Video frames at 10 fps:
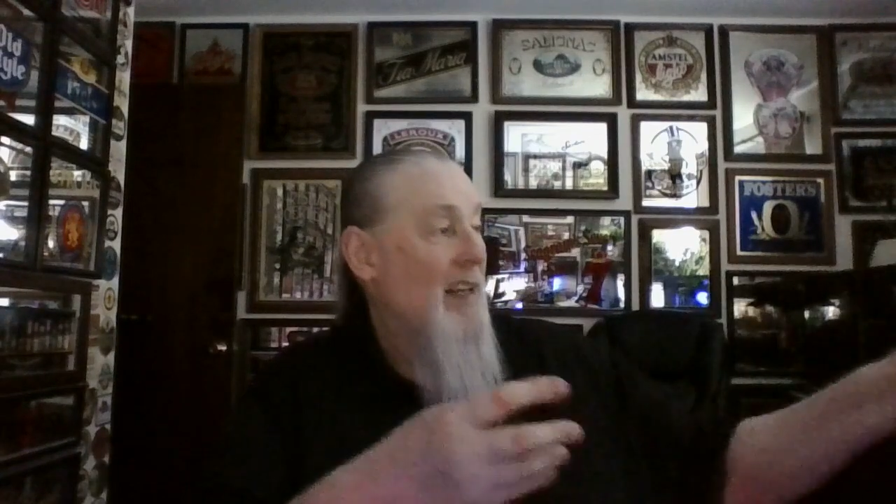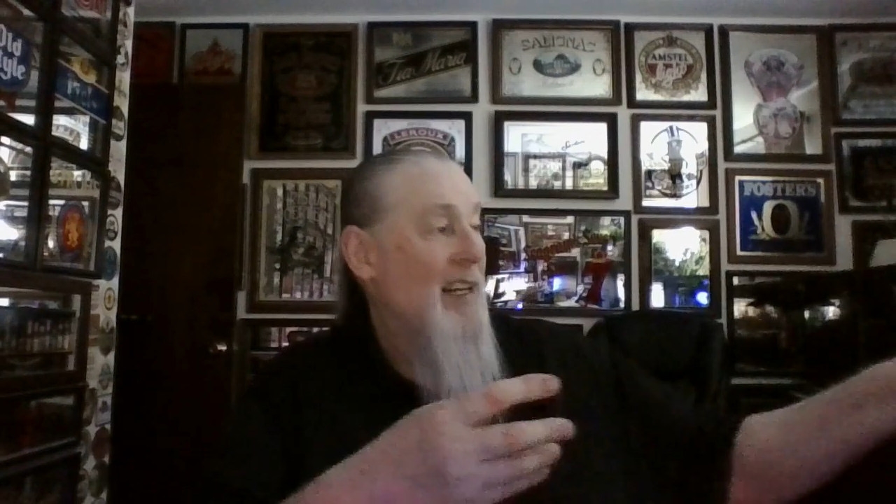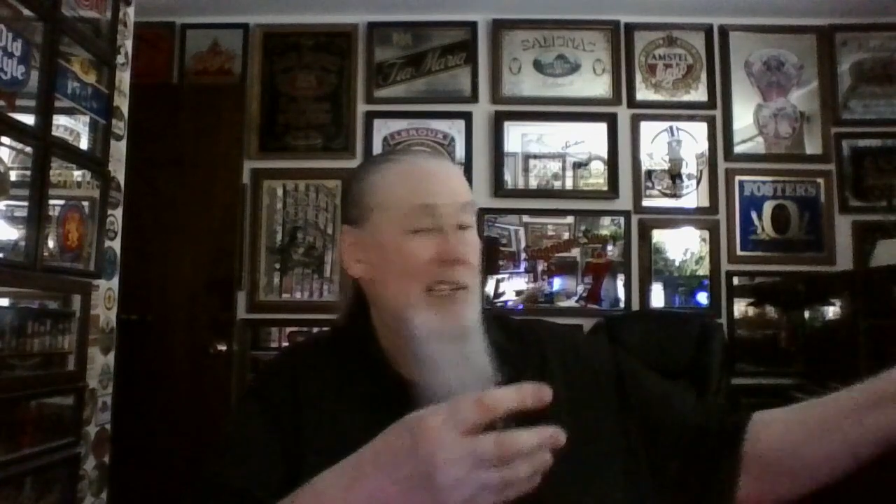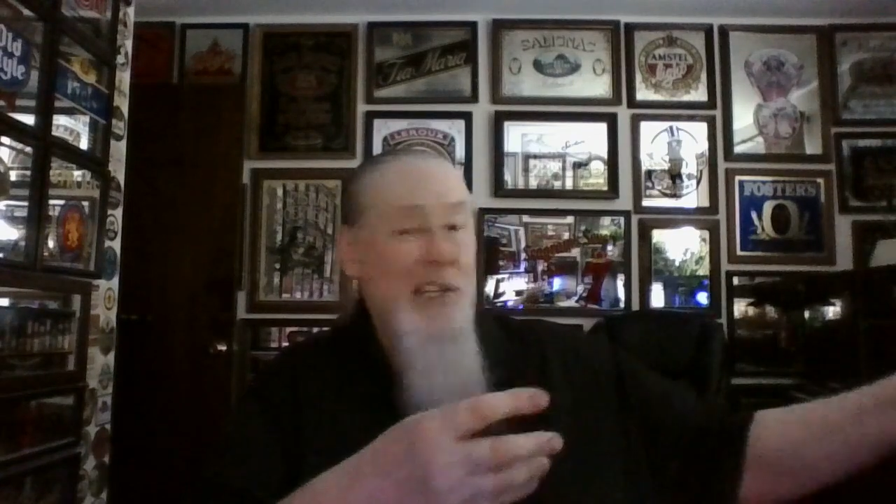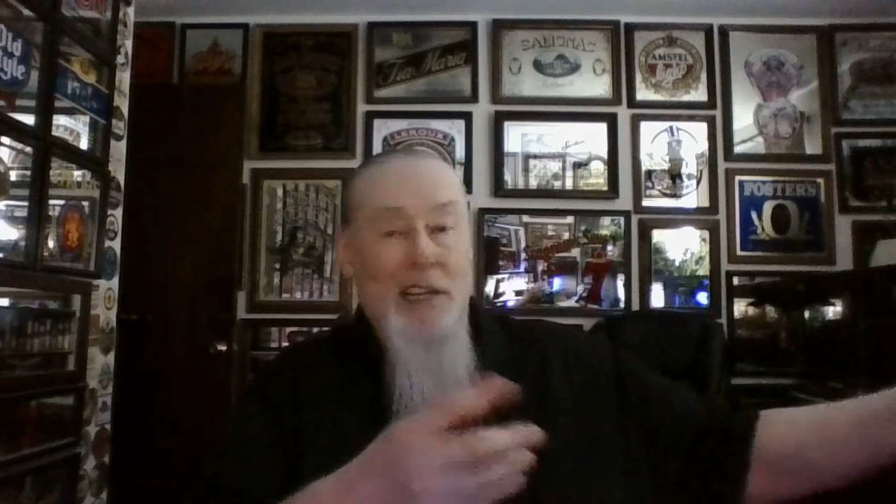
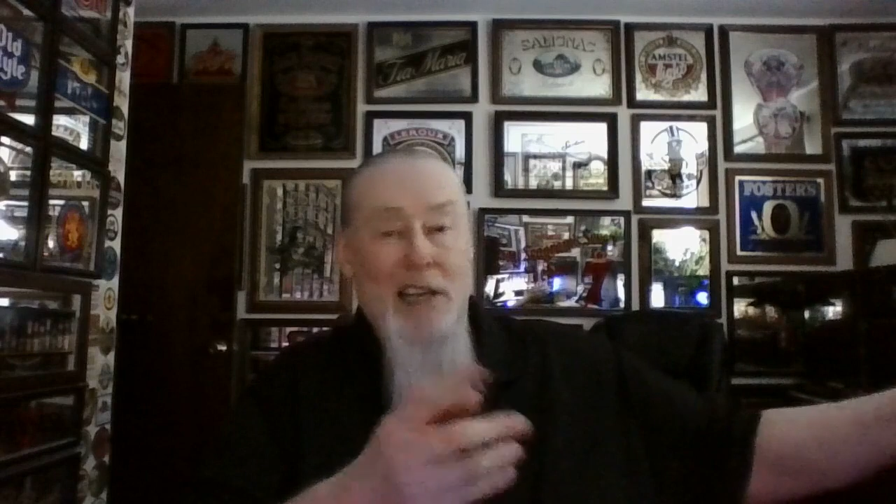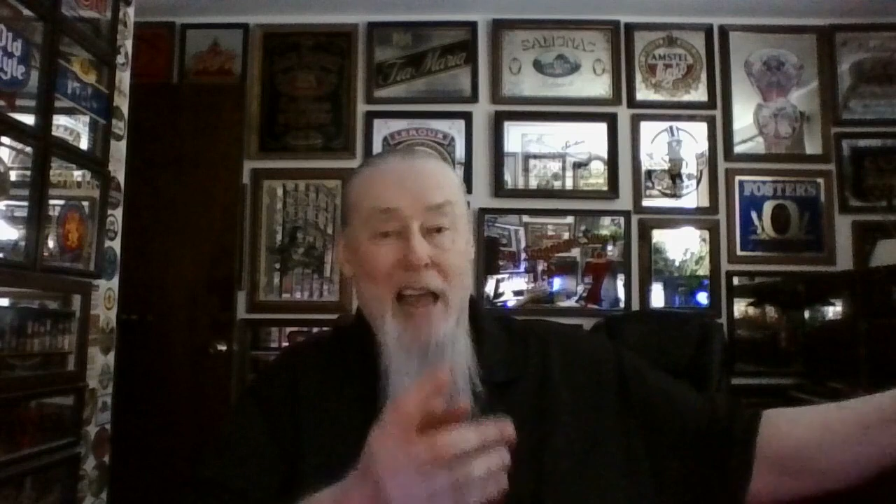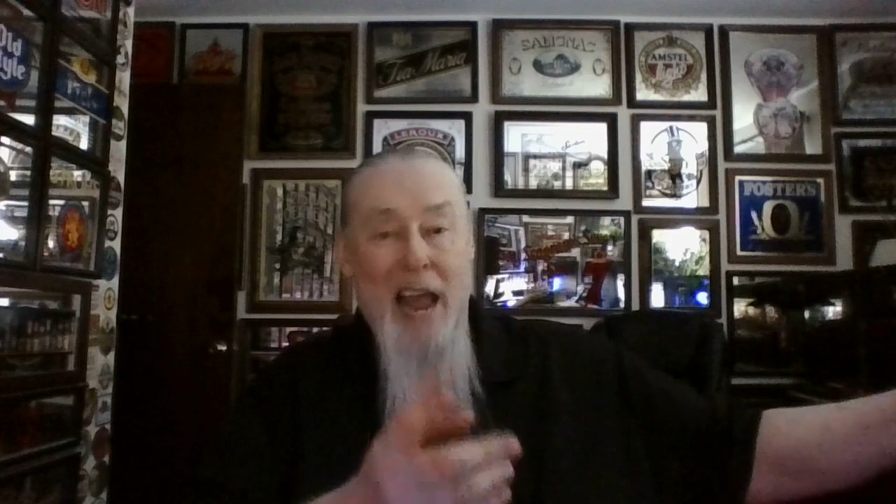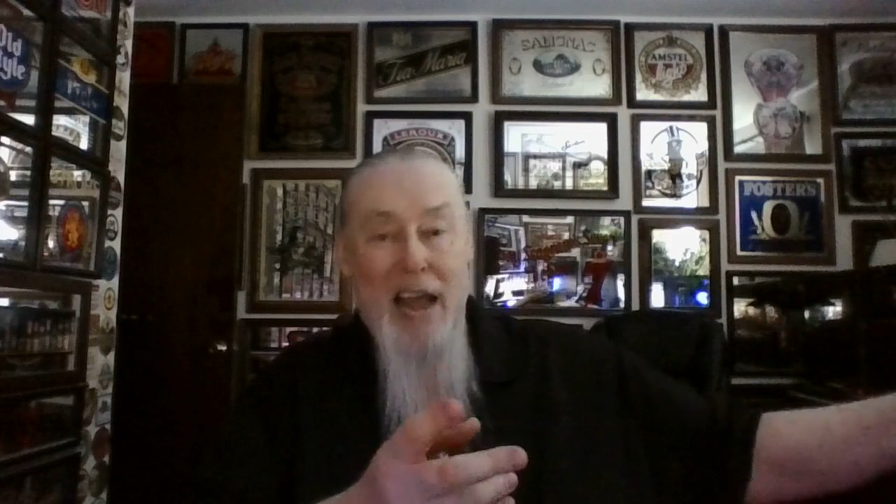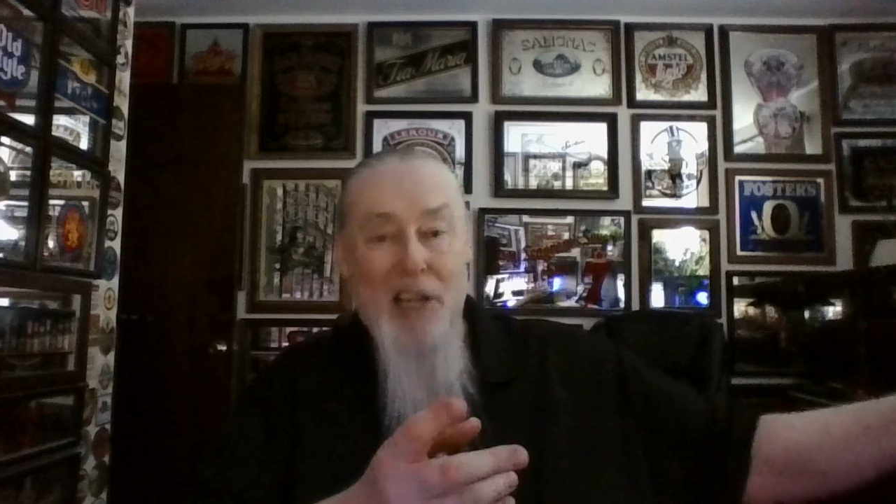And I said
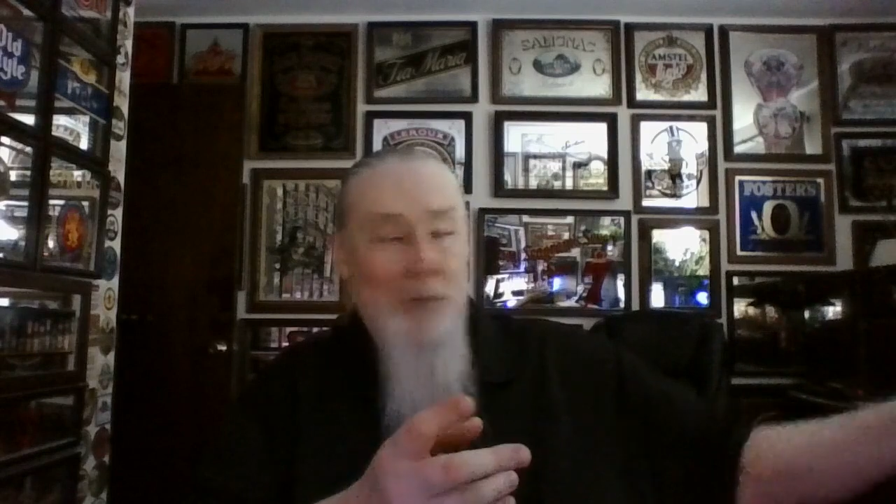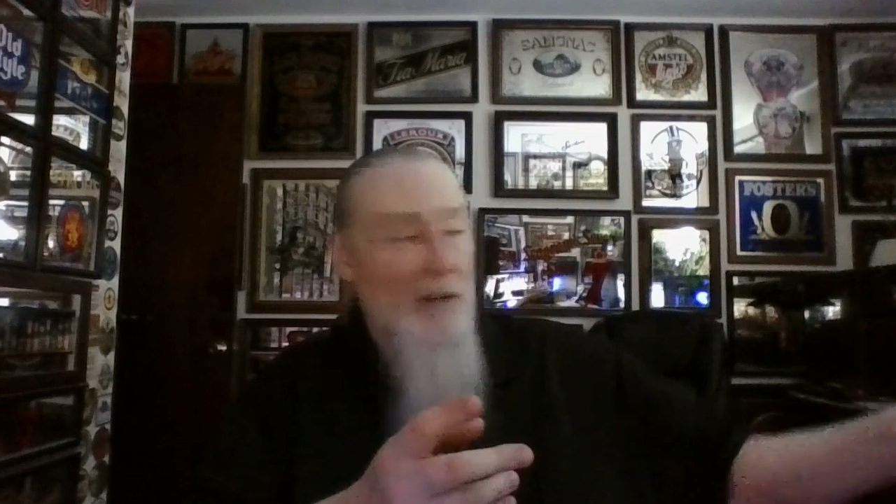last,